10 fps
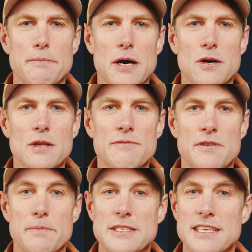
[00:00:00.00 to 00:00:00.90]
pole
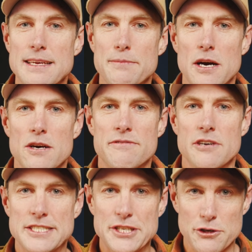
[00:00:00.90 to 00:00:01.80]
from the team over
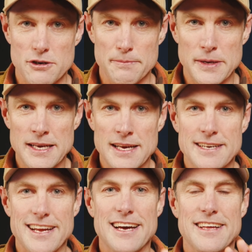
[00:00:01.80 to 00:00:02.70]
at DEORUM.
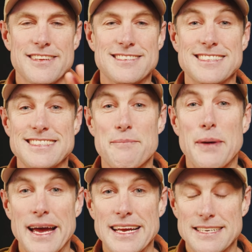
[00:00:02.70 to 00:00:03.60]
Now, this isn't a
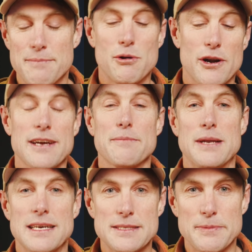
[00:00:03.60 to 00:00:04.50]
paid product
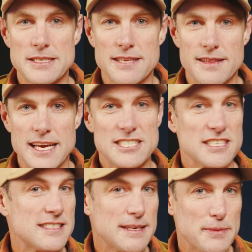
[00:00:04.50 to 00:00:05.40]
placement. They
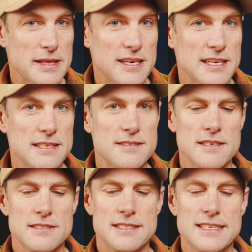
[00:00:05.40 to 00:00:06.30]
just sent me these
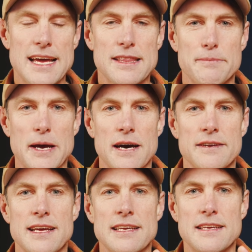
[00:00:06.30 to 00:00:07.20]
to take them
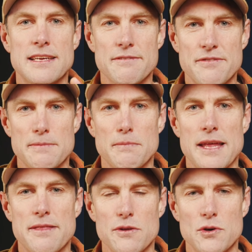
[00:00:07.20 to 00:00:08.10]
out and give them my
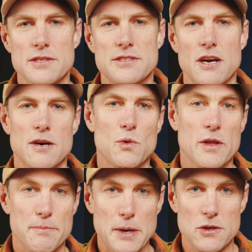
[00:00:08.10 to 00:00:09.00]
thoughts on what
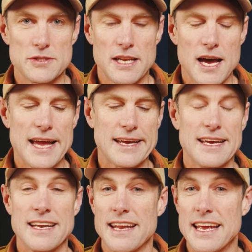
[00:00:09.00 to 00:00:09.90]
the pole's like
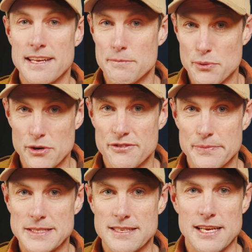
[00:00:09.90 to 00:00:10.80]
and any
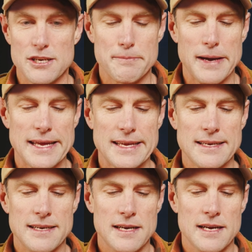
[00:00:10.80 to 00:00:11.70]
improvements they could make.
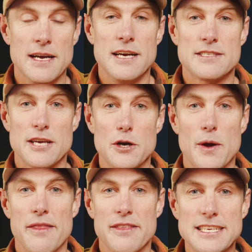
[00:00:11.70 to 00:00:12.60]
So
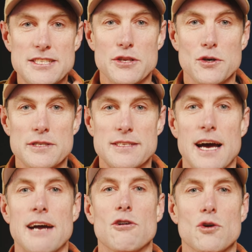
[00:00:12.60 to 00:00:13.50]
these thoughts
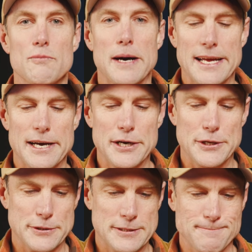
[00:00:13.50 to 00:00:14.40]
are all my
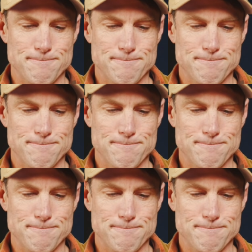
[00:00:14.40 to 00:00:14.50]
own.